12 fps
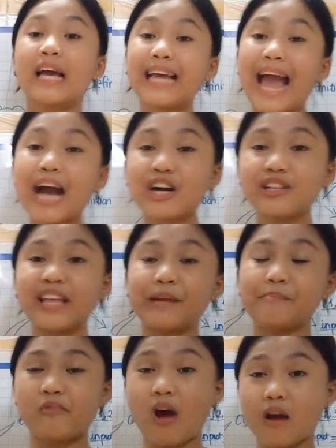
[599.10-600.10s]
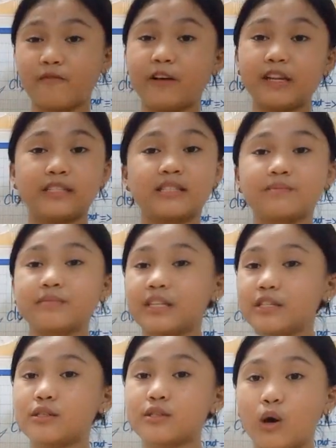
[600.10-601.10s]
calculate profit is
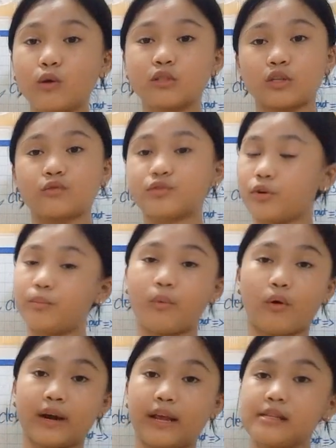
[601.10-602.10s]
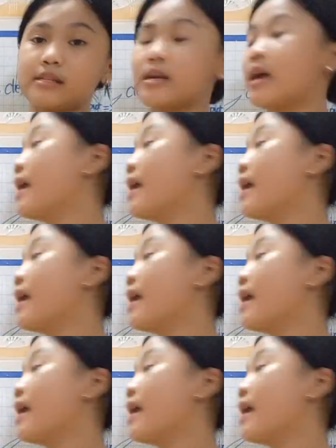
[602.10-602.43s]
something so important.